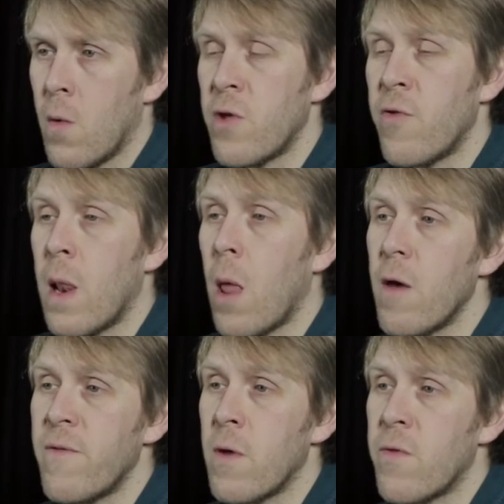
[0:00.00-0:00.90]
When you're in
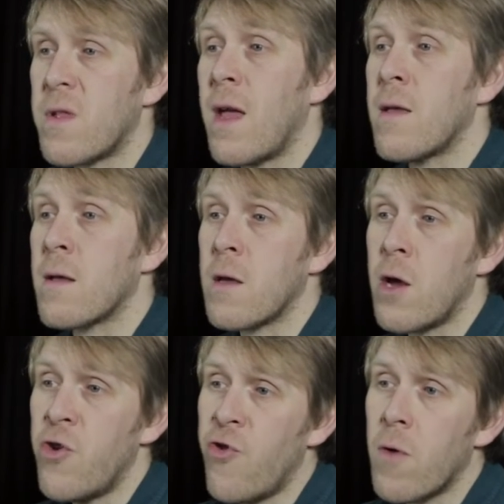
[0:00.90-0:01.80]
live view, the settings
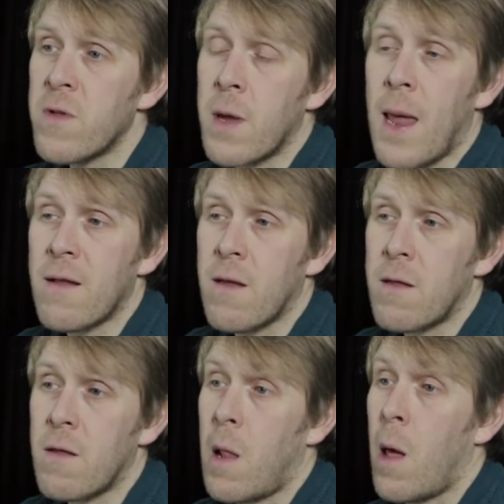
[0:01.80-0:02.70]
and controls you can
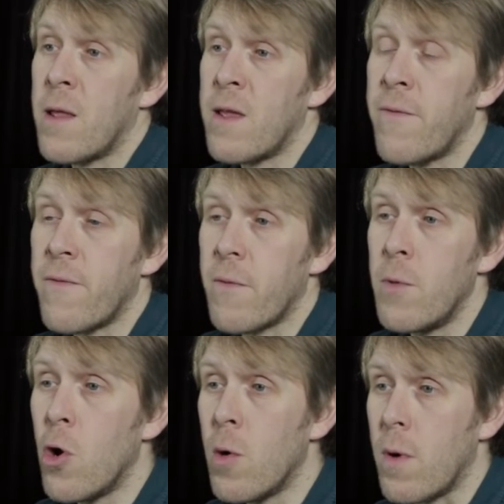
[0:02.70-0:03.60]
access are slightly different
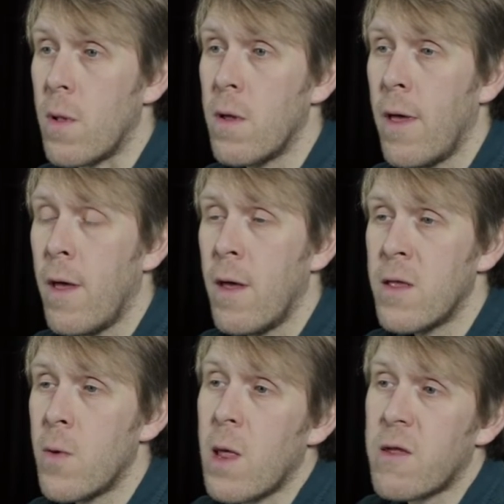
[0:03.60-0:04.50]
from normal.
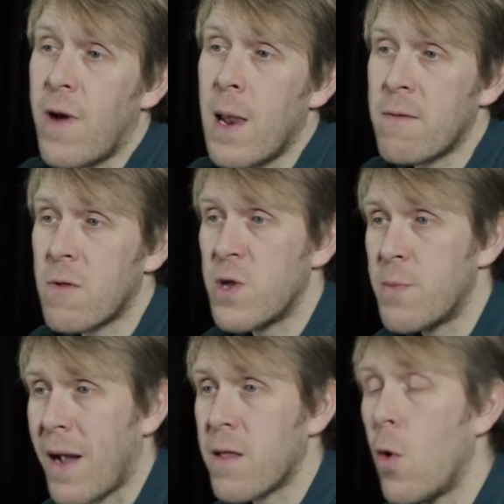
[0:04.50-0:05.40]
To illustrate, let's
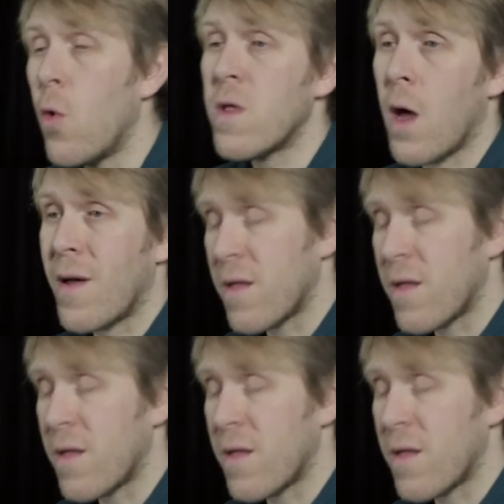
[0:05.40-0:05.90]
switch back to auto,